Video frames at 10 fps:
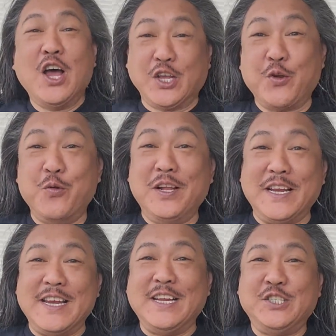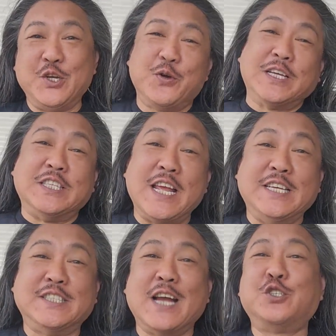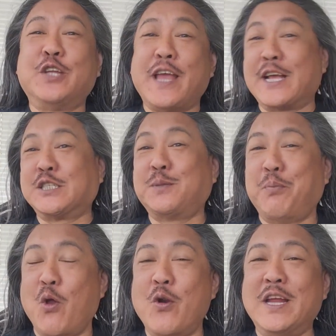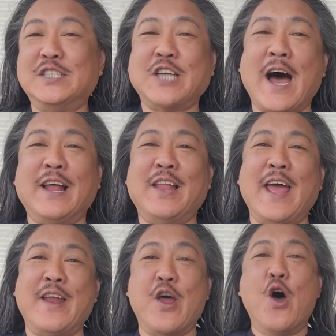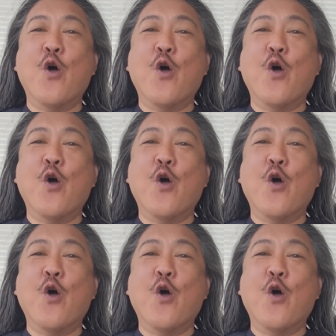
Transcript: you really need to, because he is actually exploring Thailand